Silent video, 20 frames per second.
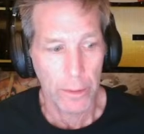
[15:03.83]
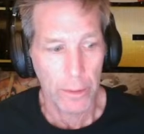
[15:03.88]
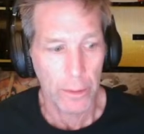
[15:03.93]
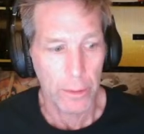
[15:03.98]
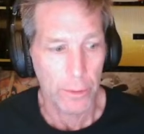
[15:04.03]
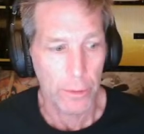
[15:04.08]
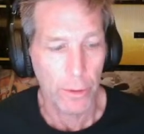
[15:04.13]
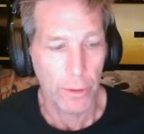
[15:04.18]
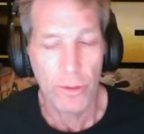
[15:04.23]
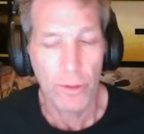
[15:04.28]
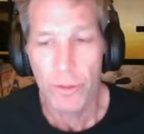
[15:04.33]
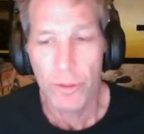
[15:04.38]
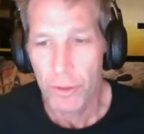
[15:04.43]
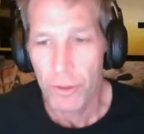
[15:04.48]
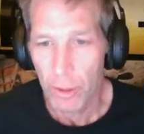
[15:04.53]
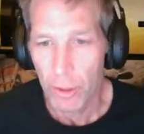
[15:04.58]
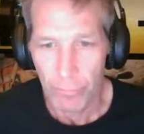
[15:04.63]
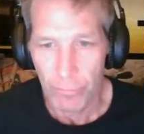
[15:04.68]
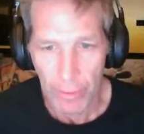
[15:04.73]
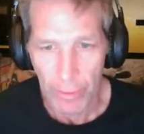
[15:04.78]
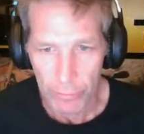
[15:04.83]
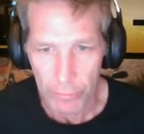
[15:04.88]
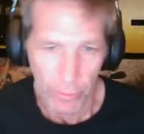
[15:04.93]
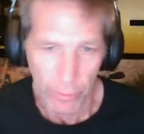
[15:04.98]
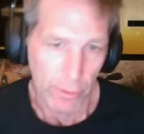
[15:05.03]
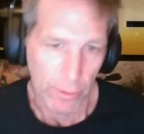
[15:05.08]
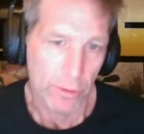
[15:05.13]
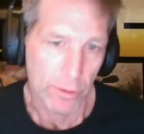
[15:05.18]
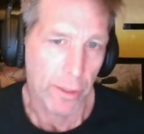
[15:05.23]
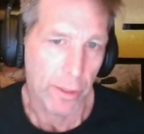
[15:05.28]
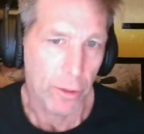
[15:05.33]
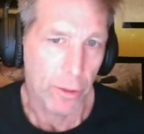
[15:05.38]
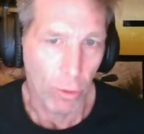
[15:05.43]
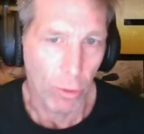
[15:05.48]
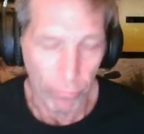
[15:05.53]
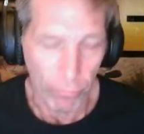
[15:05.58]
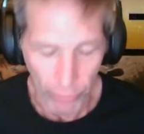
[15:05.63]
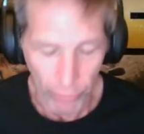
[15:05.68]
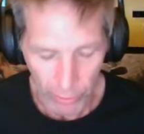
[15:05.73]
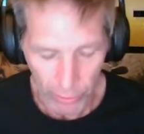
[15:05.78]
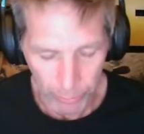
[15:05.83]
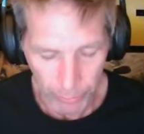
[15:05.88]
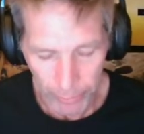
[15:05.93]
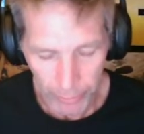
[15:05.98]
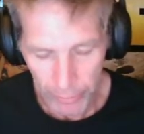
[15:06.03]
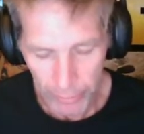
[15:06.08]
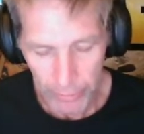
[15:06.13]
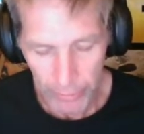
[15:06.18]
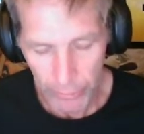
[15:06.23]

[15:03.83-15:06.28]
there's stuff out there that's like GoFundMe.